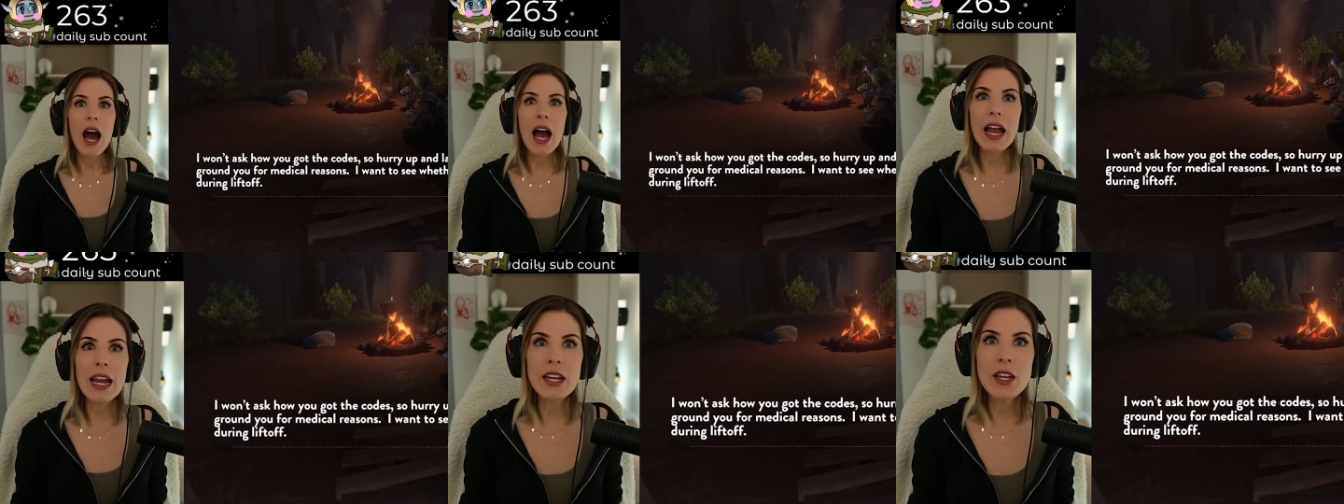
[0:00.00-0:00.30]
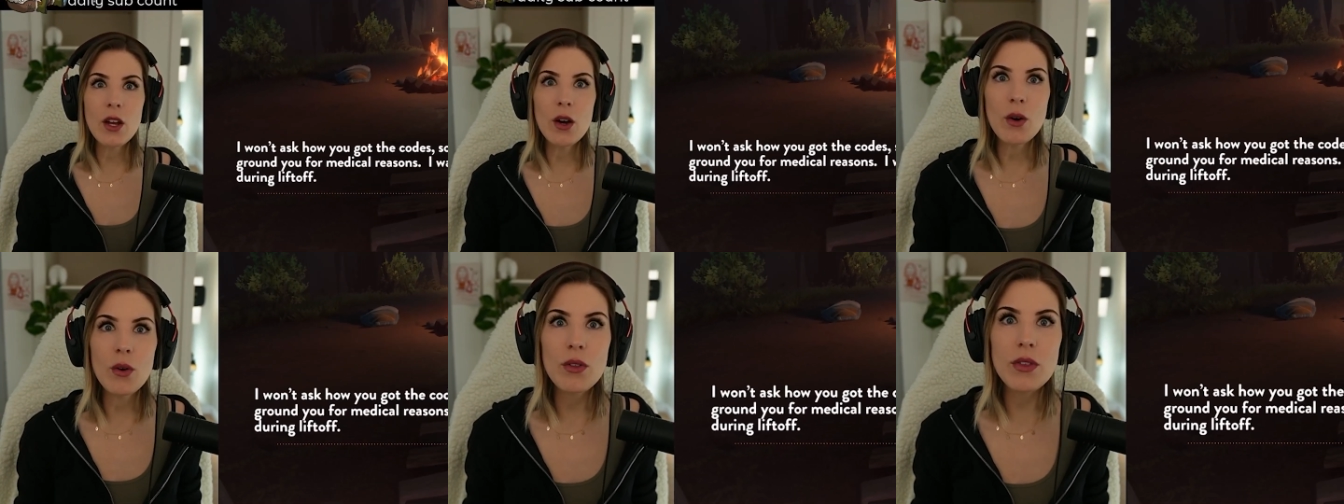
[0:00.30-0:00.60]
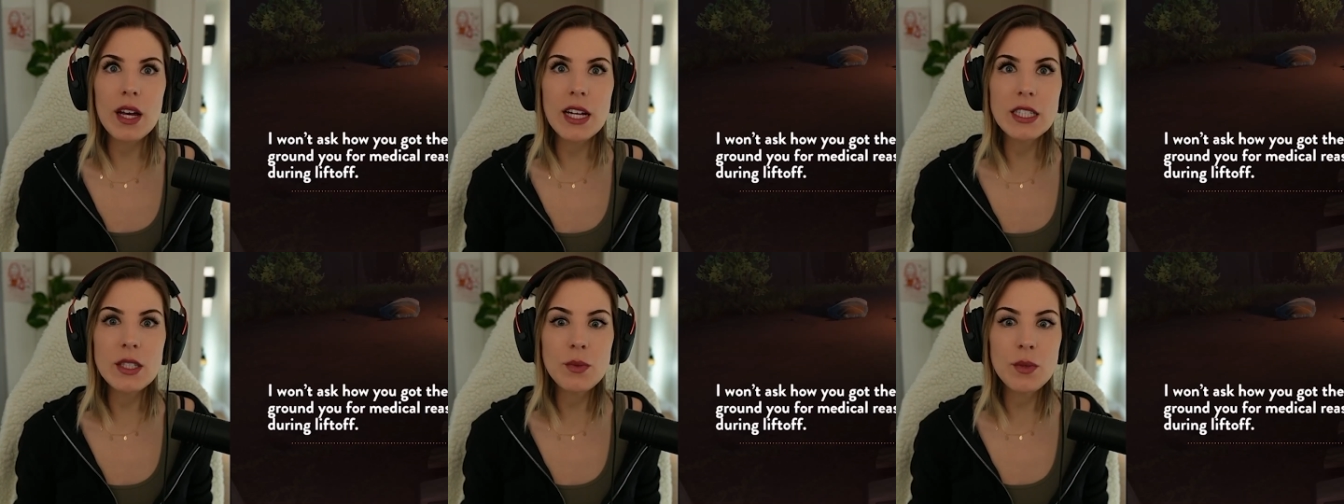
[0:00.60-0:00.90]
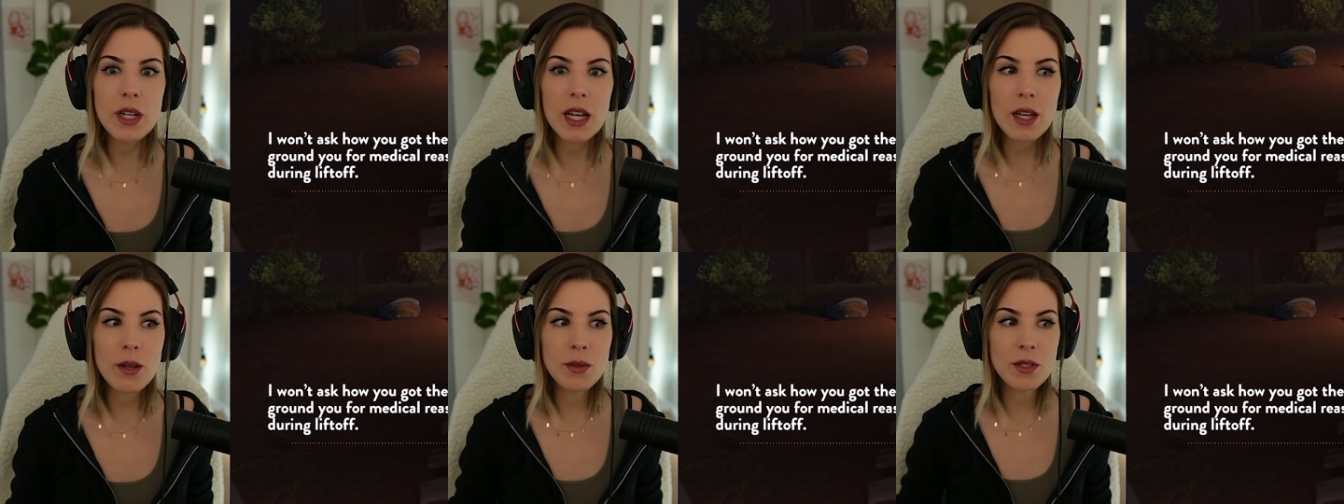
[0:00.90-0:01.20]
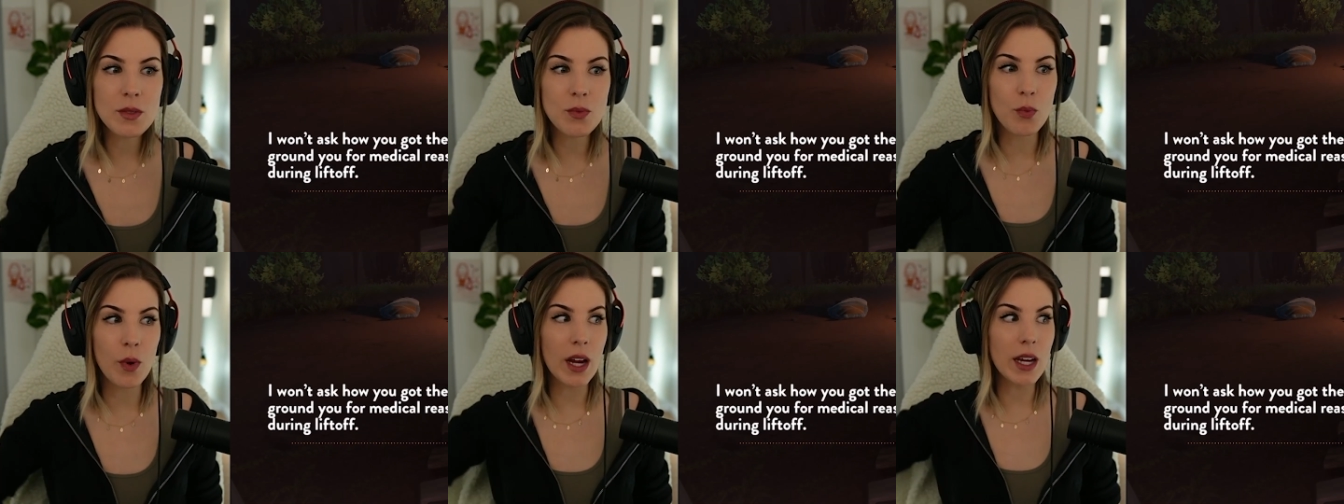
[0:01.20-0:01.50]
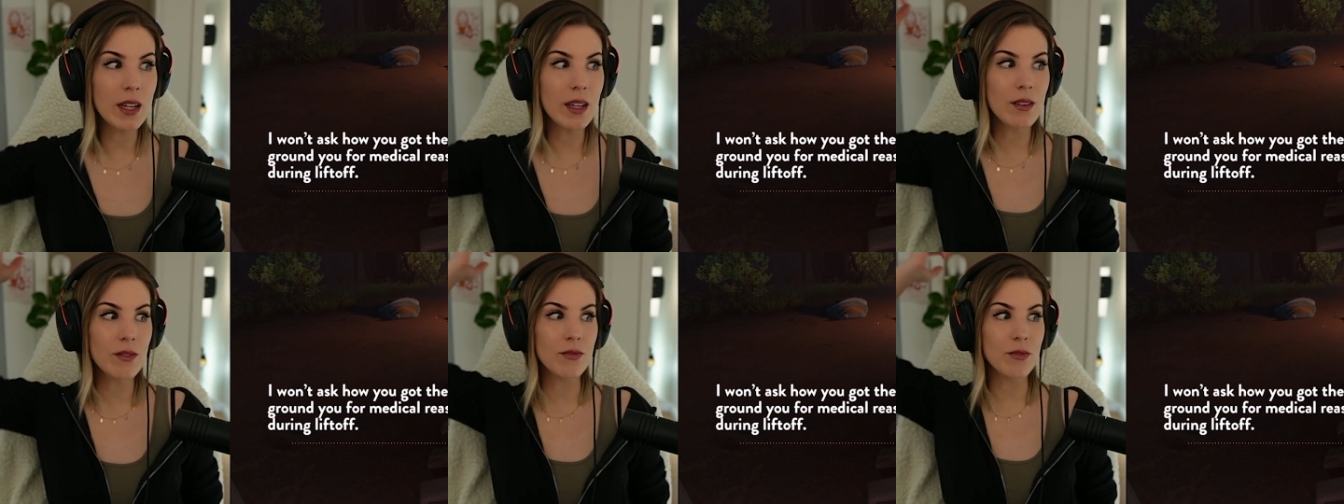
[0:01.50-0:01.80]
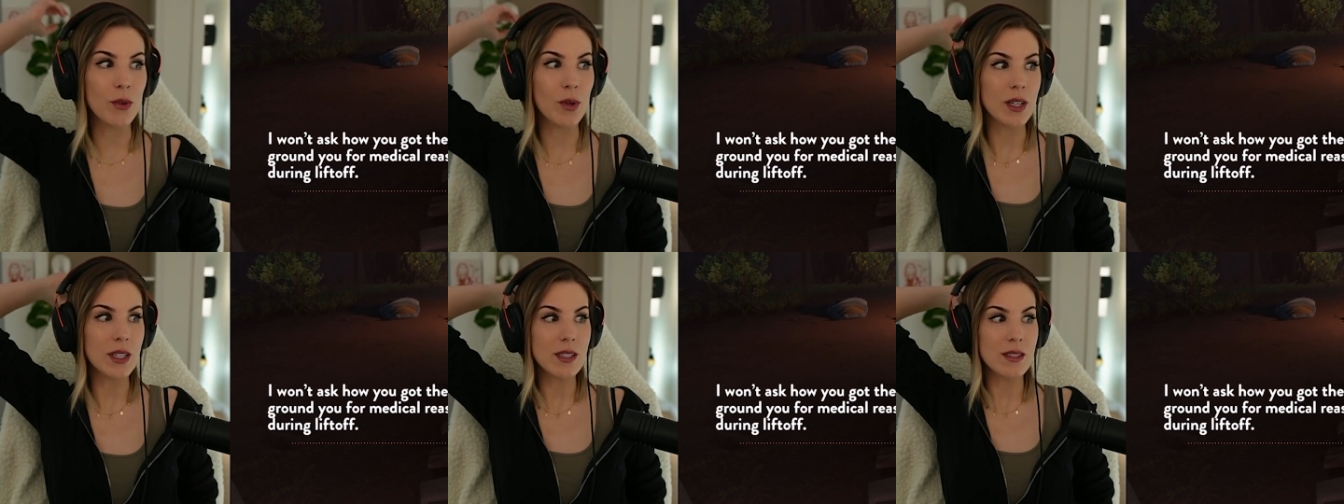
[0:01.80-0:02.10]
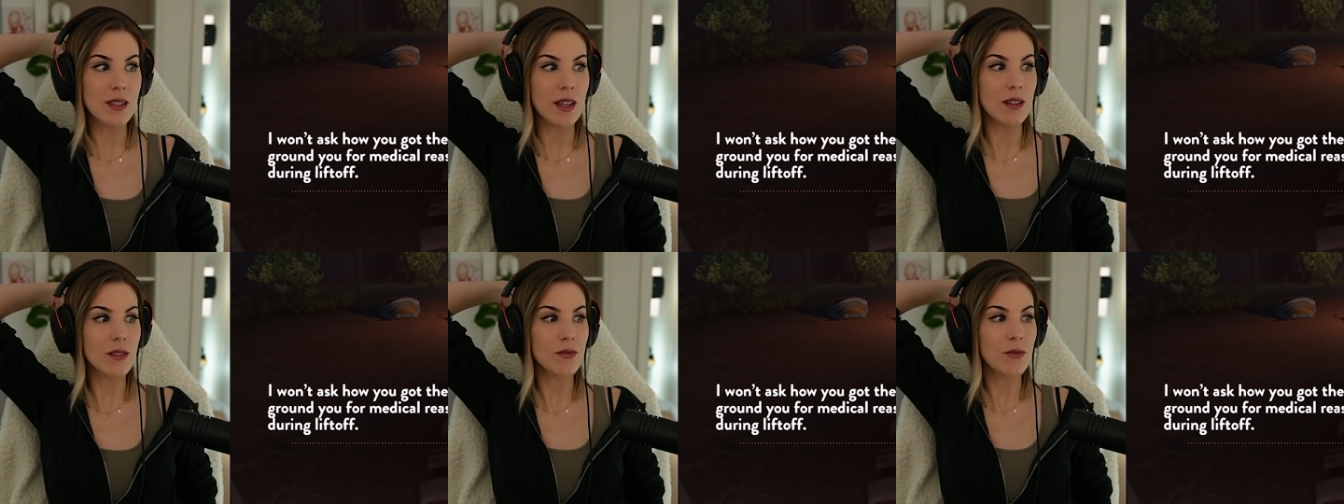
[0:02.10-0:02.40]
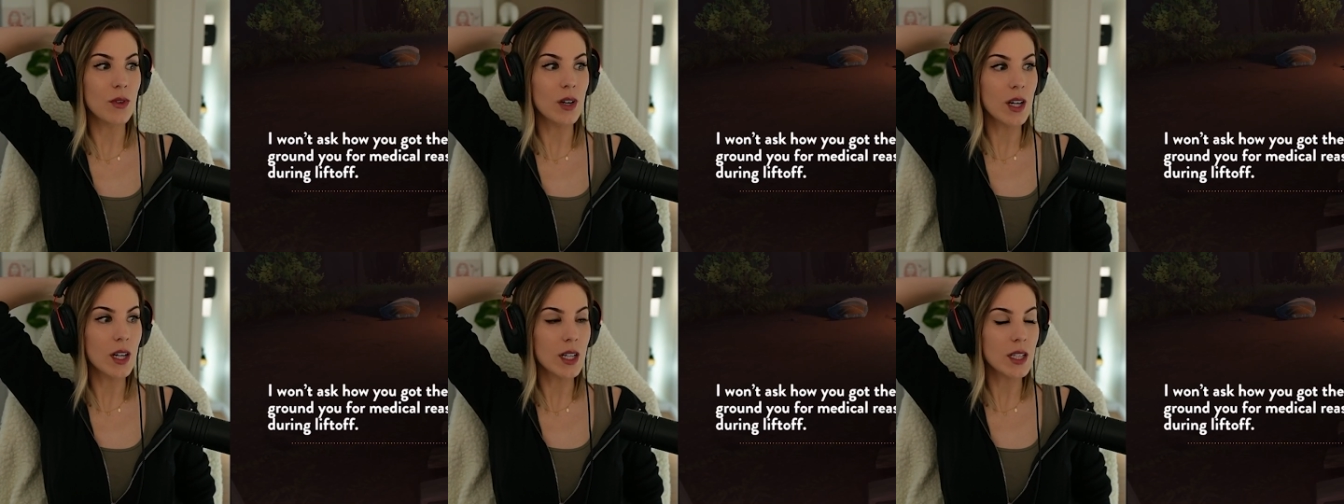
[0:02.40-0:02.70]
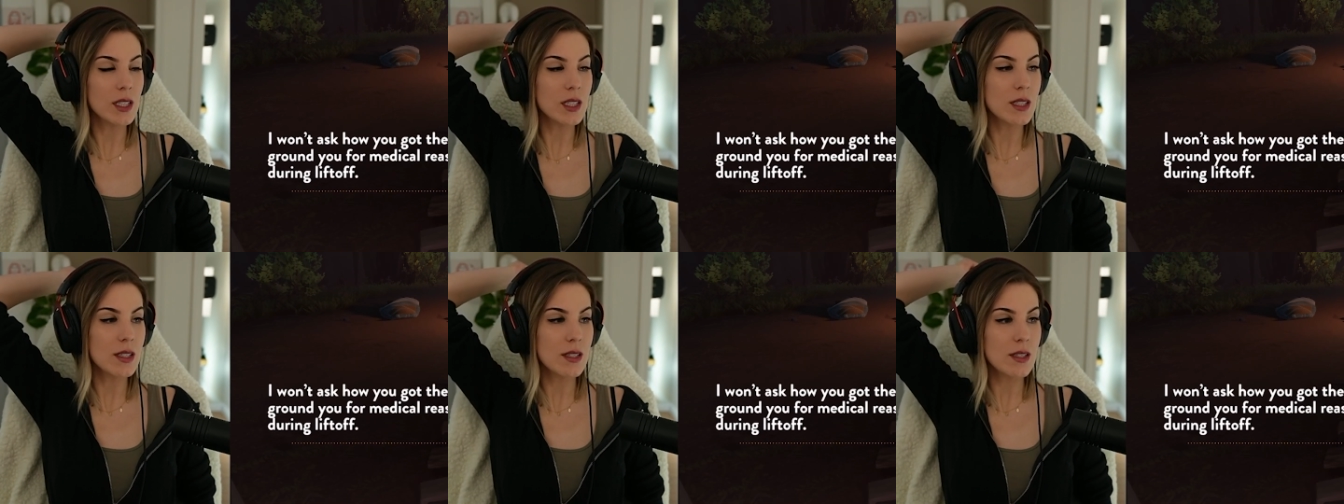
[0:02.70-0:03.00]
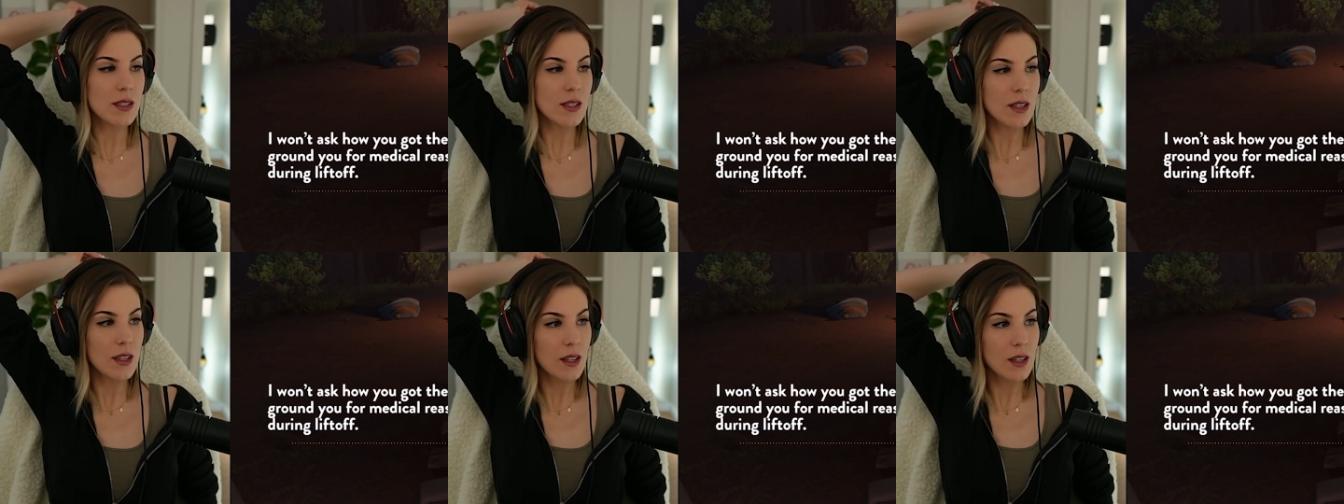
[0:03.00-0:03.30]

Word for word: I know, that's what I was waiting for, set of words.